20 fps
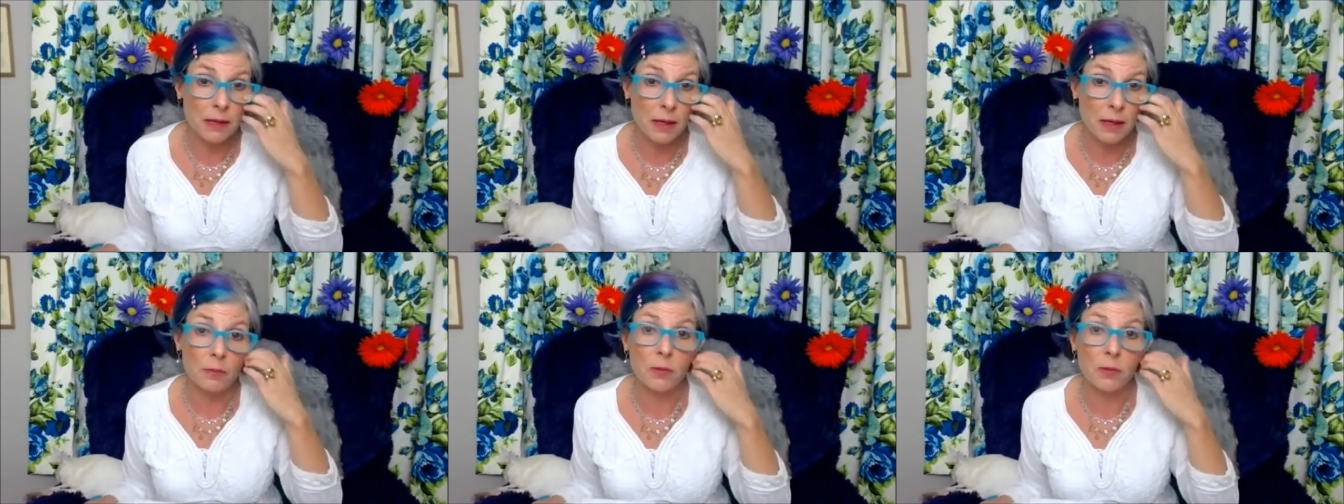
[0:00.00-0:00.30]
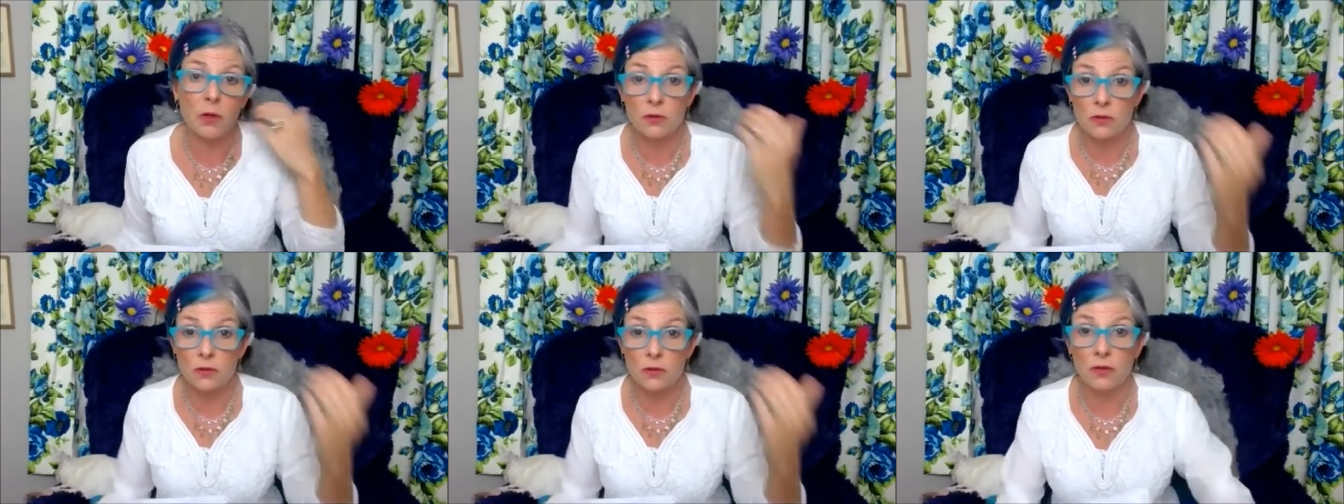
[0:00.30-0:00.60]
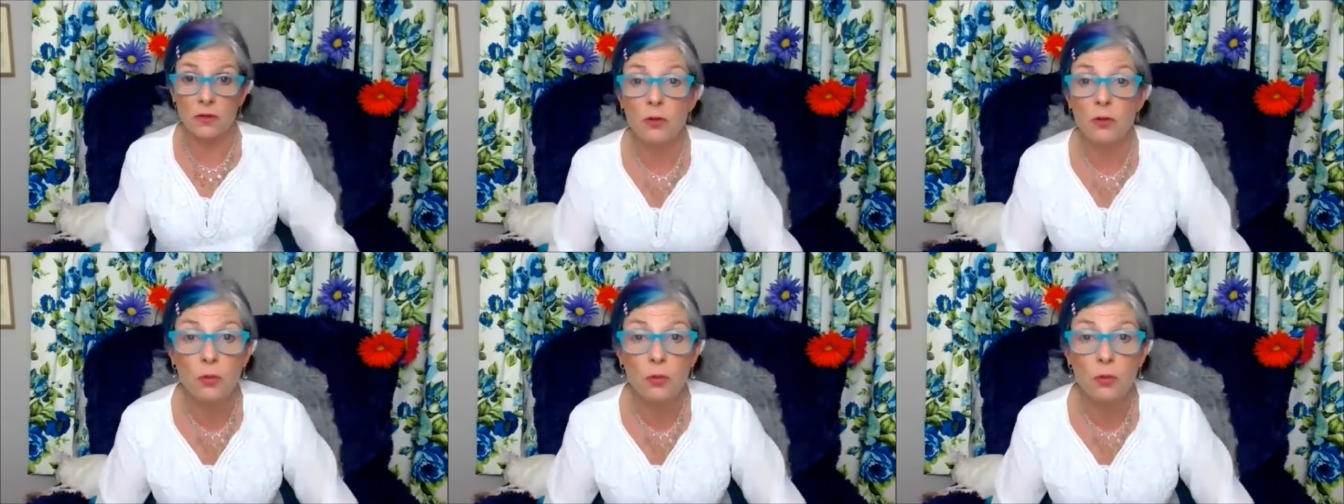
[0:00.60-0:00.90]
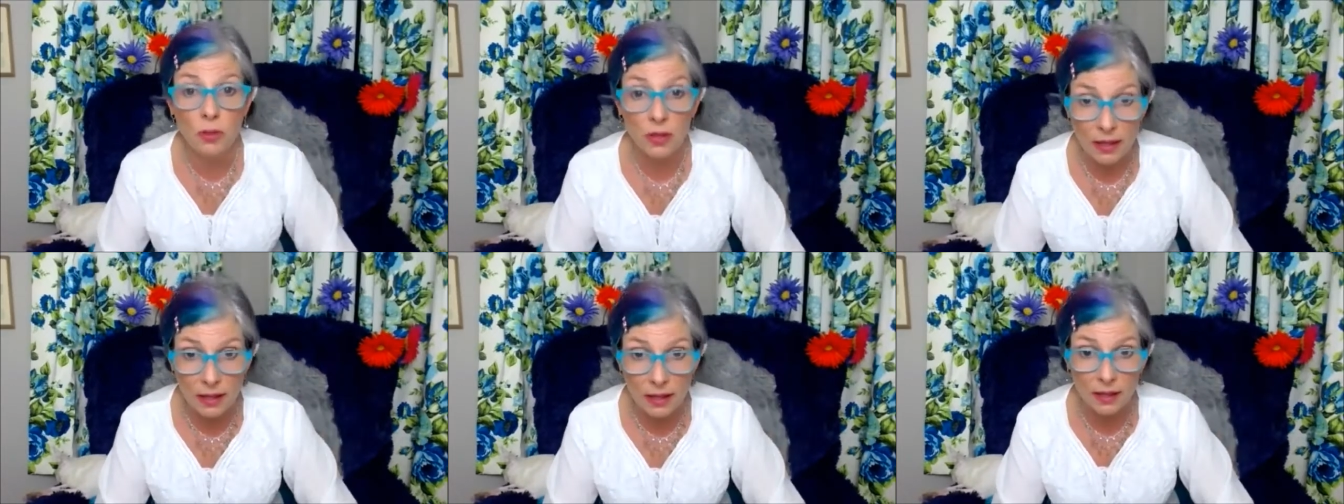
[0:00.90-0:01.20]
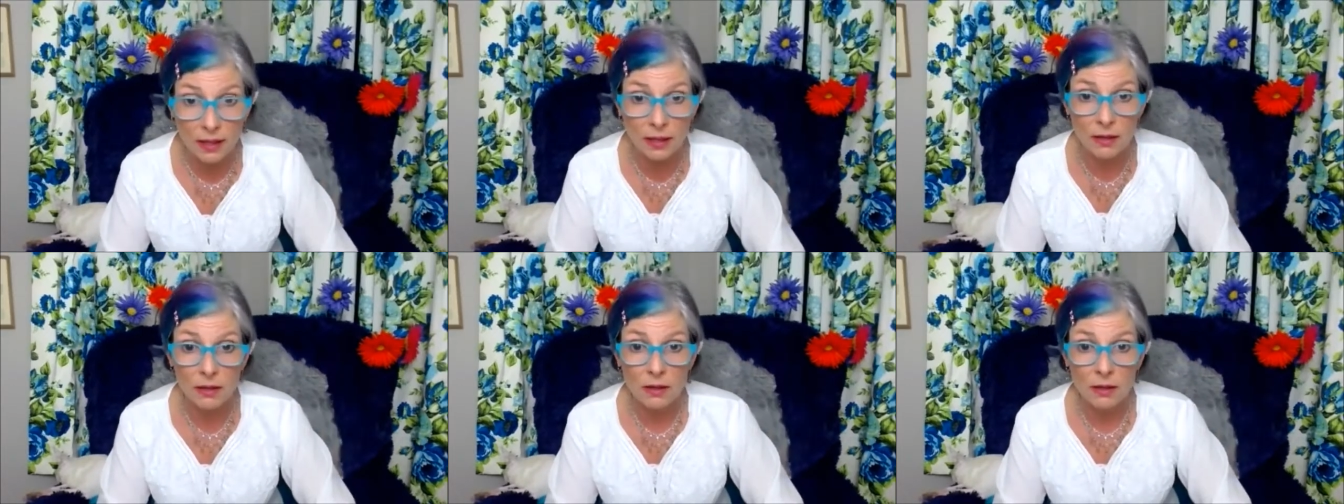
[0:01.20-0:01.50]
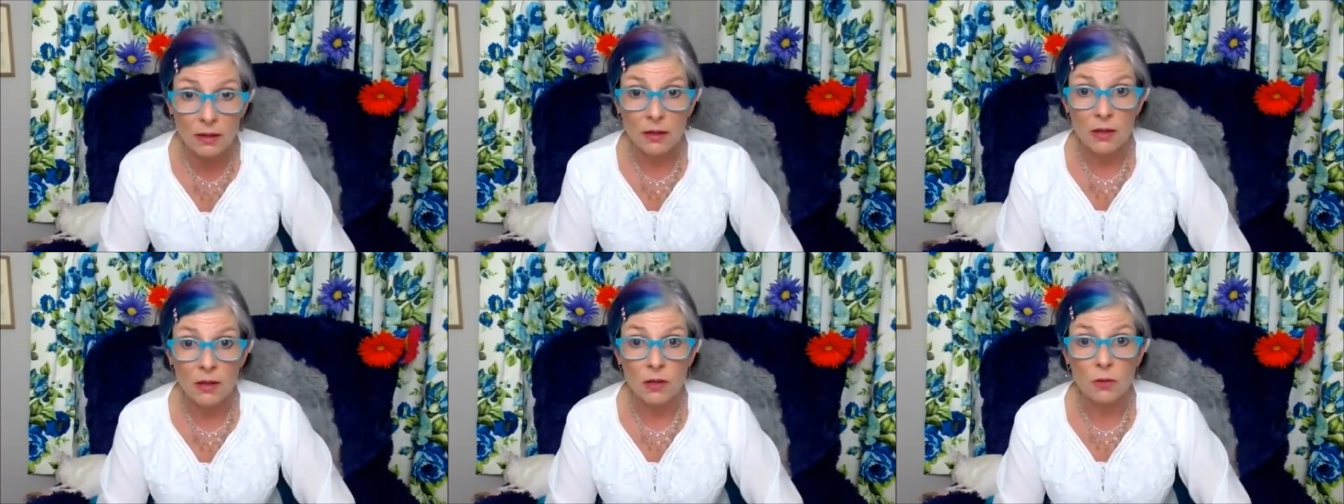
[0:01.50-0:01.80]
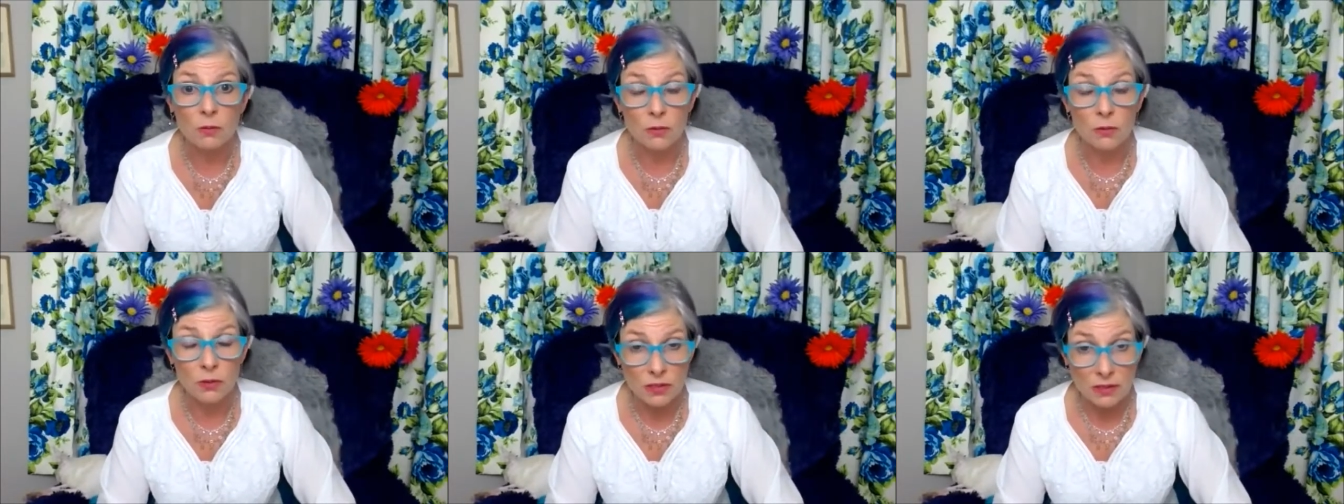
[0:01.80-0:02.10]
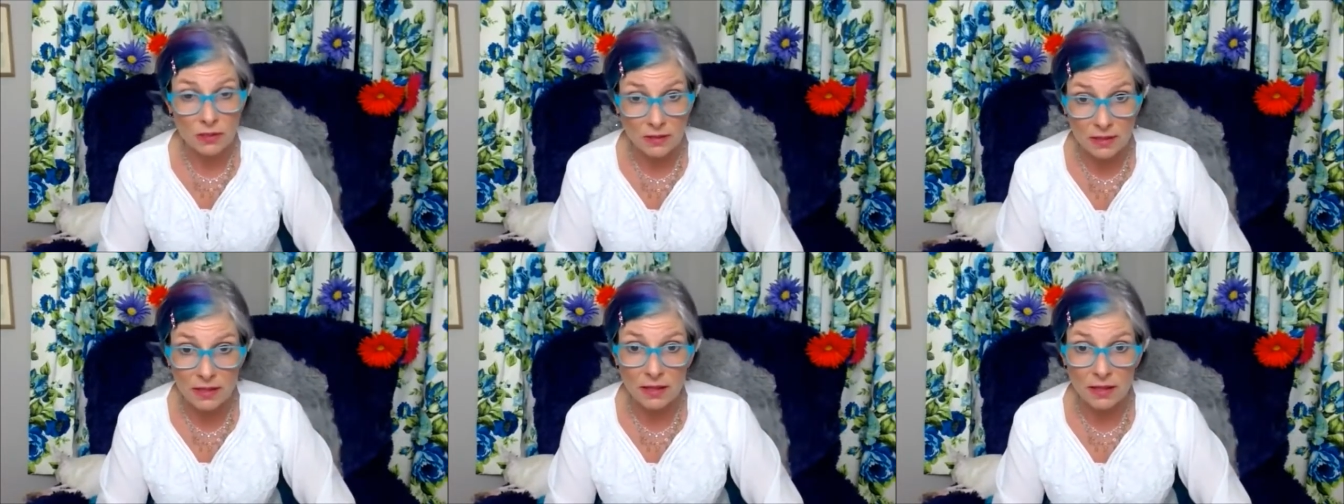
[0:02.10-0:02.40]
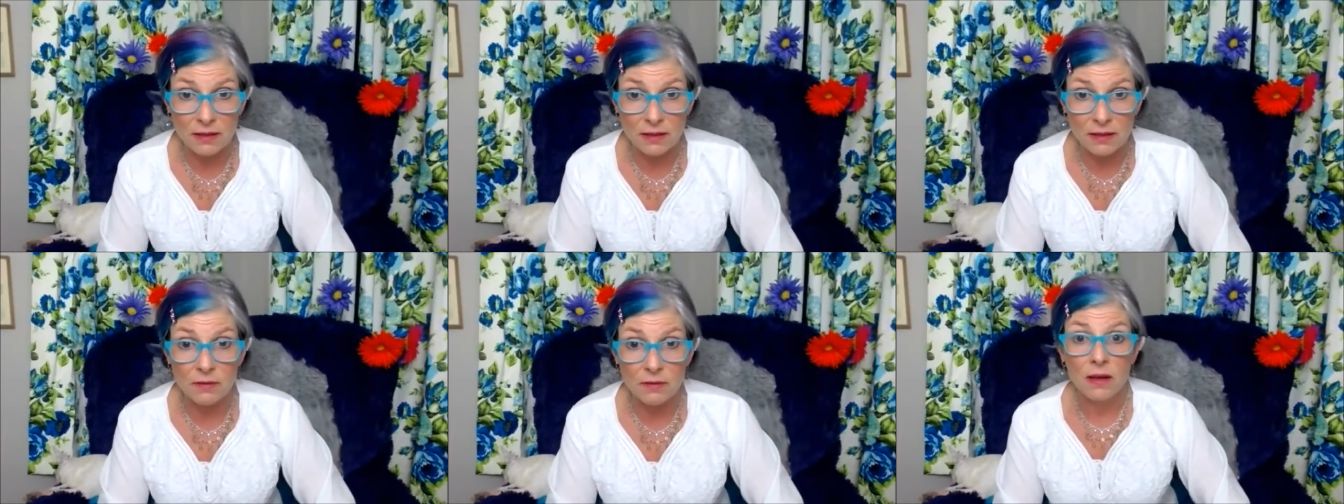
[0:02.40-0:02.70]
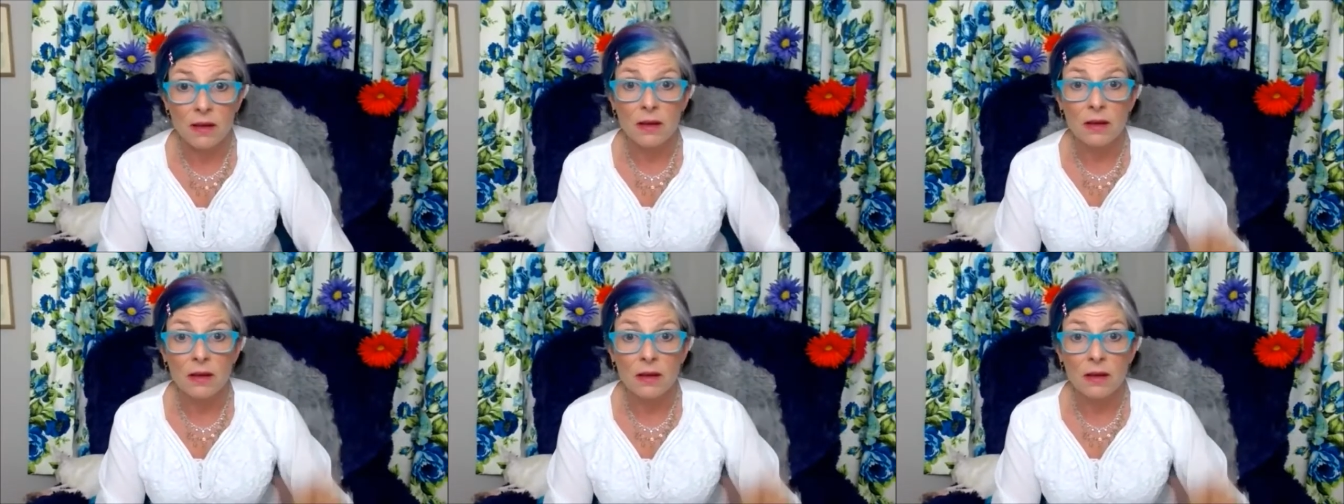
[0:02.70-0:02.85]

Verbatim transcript: that person who can receive